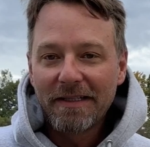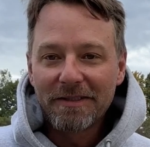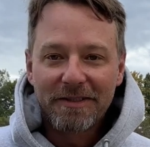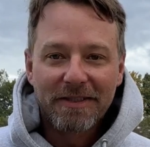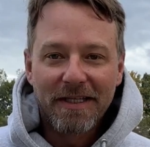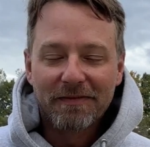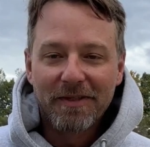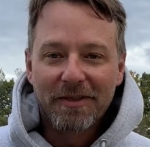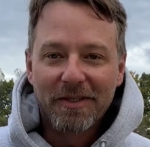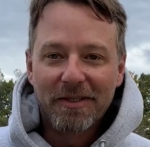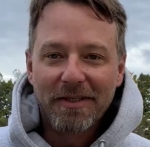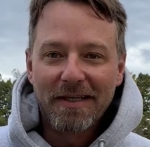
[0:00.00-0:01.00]

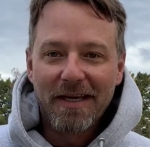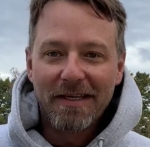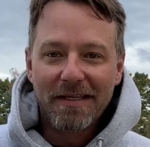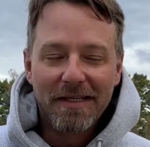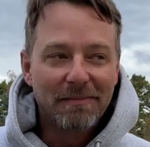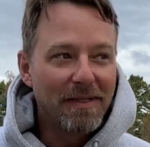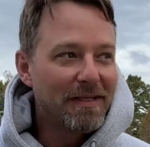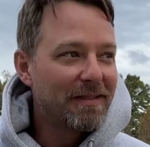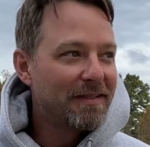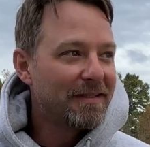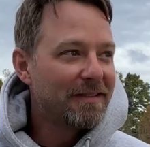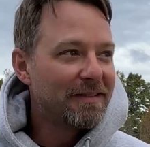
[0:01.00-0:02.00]
7:30
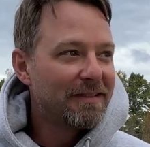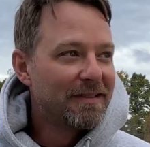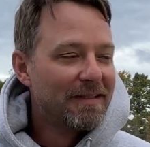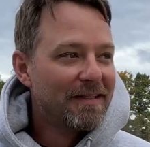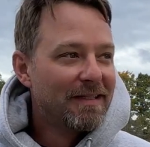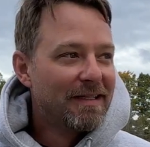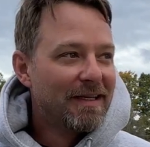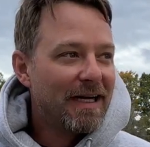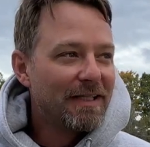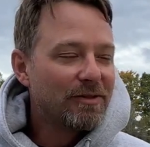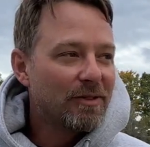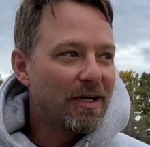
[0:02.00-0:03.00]
a.m.
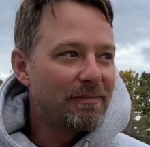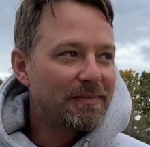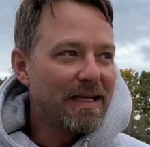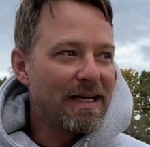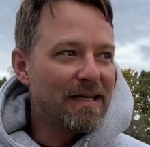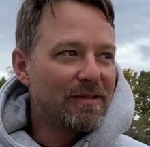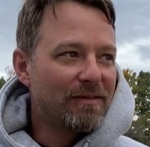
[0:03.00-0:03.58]
I dropped down